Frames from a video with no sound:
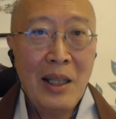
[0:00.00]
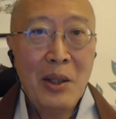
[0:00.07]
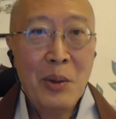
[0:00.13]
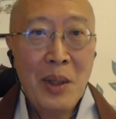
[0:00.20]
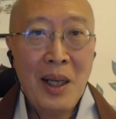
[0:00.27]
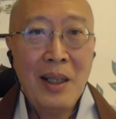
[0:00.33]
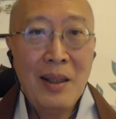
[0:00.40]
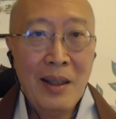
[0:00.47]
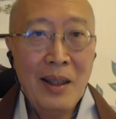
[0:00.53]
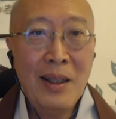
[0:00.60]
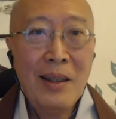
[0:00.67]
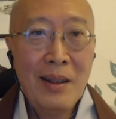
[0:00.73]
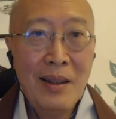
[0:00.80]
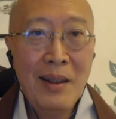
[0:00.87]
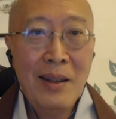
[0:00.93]
educated
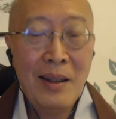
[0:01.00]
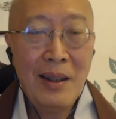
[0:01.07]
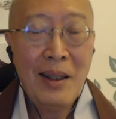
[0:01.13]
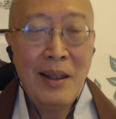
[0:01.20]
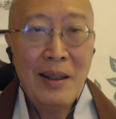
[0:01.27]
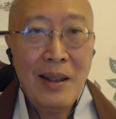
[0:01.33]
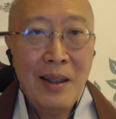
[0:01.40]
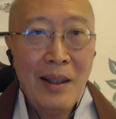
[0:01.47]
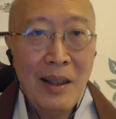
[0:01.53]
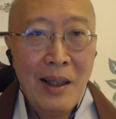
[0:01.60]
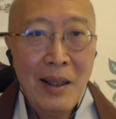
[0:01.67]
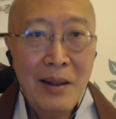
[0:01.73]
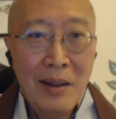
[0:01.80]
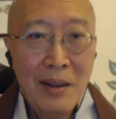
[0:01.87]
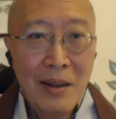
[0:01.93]
us, and
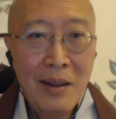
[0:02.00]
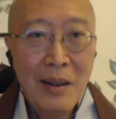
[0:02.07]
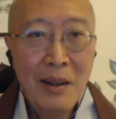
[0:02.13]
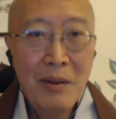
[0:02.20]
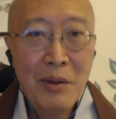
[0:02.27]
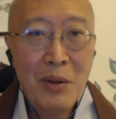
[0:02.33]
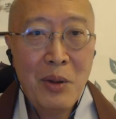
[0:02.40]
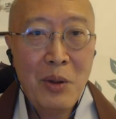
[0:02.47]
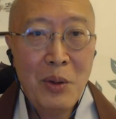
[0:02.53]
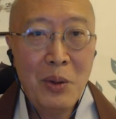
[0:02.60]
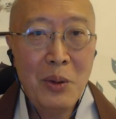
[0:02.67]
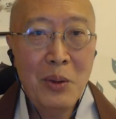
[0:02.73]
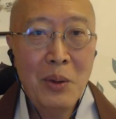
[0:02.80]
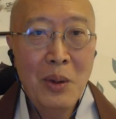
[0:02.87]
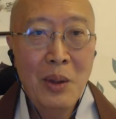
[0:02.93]
allowed ourselves
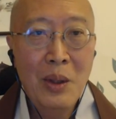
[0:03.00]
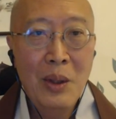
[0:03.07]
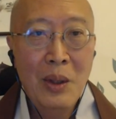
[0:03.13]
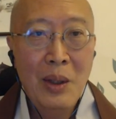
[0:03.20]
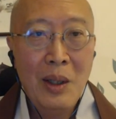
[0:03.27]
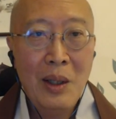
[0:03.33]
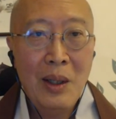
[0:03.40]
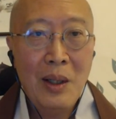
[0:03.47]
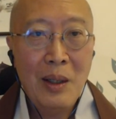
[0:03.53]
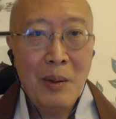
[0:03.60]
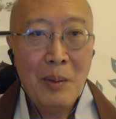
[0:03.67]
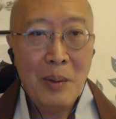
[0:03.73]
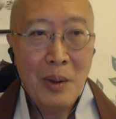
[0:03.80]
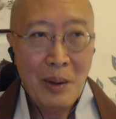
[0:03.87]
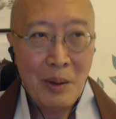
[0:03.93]
to
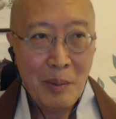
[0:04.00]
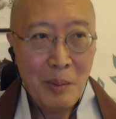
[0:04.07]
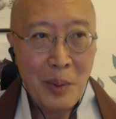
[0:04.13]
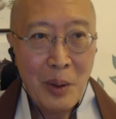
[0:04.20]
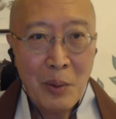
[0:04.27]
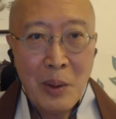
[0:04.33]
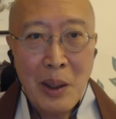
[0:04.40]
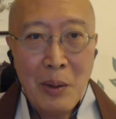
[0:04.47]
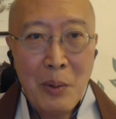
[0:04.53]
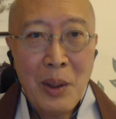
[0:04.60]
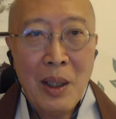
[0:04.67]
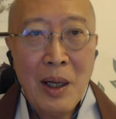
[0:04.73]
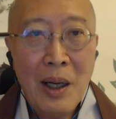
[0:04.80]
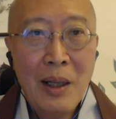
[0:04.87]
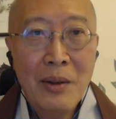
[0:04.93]
be where
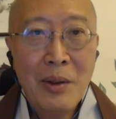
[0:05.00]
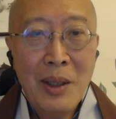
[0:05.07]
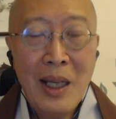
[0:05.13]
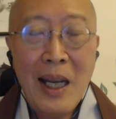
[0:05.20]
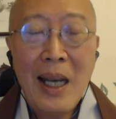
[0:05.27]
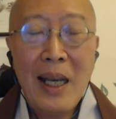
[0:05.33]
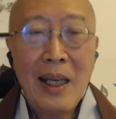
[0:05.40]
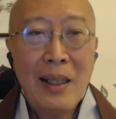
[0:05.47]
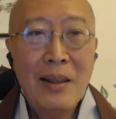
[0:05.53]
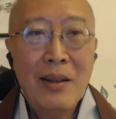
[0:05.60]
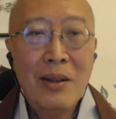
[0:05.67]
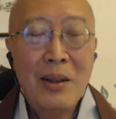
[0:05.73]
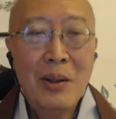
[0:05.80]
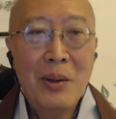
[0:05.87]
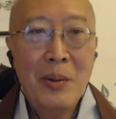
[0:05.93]
we are today.
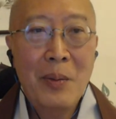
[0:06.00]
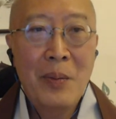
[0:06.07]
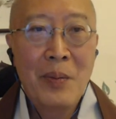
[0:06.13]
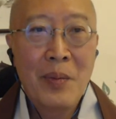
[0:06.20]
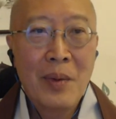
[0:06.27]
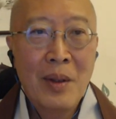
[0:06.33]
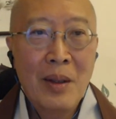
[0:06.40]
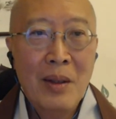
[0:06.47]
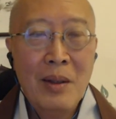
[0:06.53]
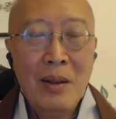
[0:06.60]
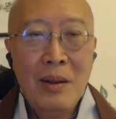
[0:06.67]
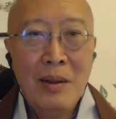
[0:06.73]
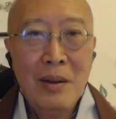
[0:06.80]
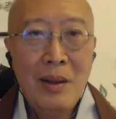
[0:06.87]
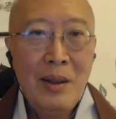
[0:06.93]
So
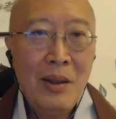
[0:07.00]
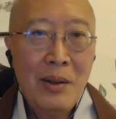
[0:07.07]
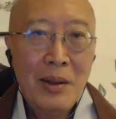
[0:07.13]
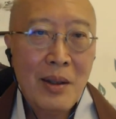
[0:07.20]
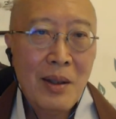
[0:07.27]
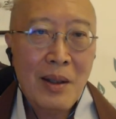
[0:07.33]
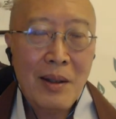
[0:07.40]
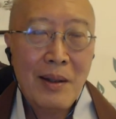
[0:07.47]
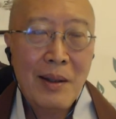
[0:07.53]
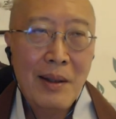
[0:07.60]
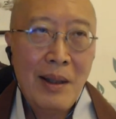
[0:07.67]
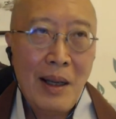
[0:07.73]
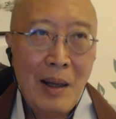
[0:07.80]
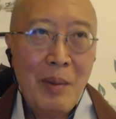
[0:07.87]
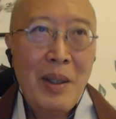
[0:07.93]
it's not.
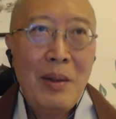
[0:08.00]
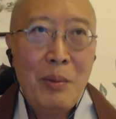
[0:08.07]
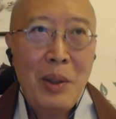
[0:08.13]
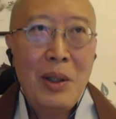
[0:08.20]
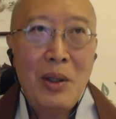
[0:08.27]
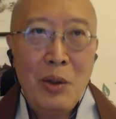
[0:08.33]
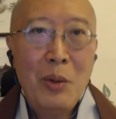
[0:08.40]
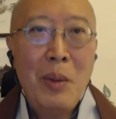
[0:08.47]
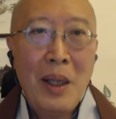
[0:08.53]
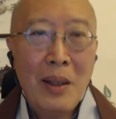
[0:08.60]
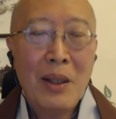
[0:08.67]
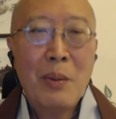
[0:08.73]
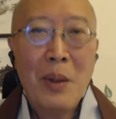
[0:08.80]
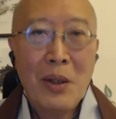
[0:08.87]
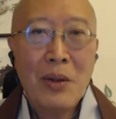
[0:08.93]
I mean, we do
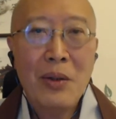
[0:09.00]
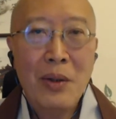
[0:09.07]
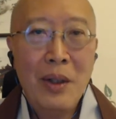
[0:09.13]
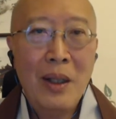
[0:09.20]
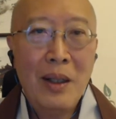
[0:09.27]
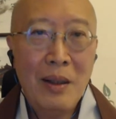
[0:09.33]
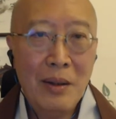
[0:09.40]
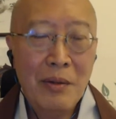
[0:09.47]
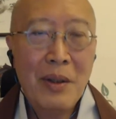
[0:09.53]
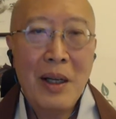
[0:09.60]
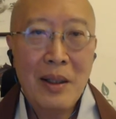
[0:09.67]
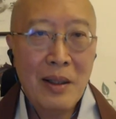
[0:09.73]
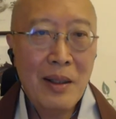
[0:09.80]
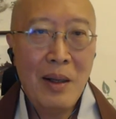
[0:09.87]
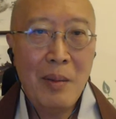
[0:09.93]
make a special thing on
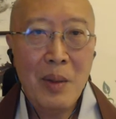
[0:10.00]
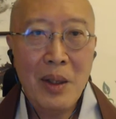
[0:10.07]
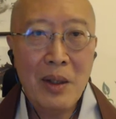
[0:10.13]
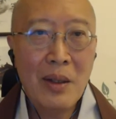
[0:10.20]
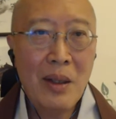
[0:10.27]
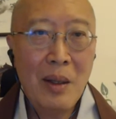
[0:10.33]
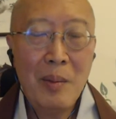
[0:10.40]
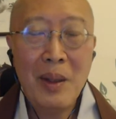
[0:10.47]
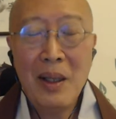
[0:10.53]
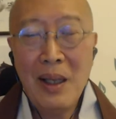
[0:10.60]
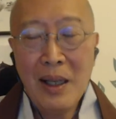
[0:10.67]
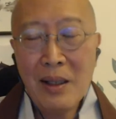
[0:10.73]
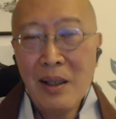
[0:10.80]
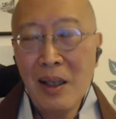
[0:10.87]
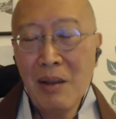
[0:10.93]
Father's Day, Mother's Day,
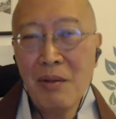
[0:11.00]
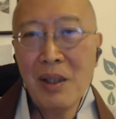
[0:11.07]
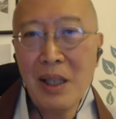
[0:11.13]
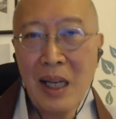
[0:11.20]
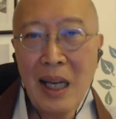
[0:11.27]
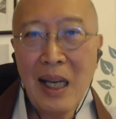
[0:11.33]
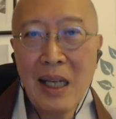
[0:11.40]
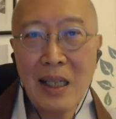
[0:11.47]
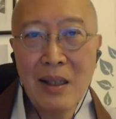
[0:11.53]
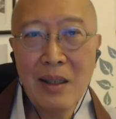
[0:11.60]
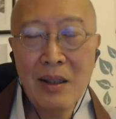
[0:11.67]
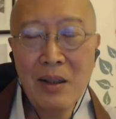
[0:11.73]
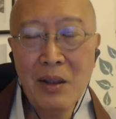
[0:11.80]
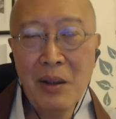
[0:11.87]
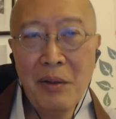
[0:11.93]
but actually every day
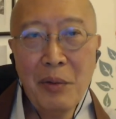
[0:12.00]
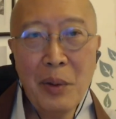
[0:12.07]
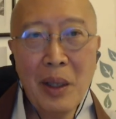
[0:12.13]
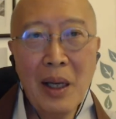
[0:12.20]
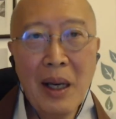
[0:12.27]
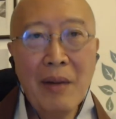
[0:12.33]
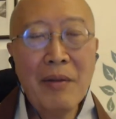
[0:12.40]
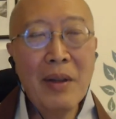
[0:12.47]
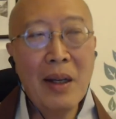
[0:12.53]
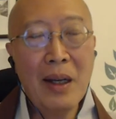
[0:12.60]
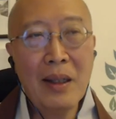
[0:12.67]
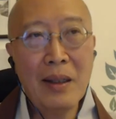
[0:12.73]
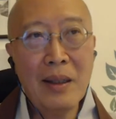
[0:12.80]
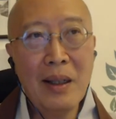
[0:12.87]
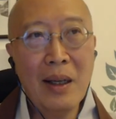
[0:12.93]
is. So if we have
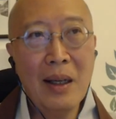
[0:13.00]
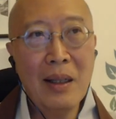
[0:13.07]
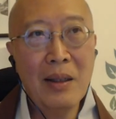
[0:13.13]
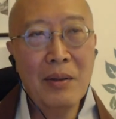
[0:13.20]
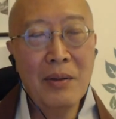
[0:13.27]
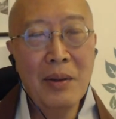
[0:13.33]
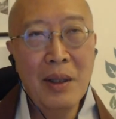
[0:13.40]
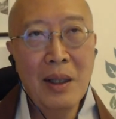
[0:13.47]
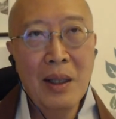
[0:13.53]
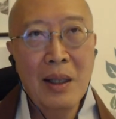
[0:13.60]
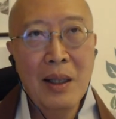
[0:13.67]
that kind of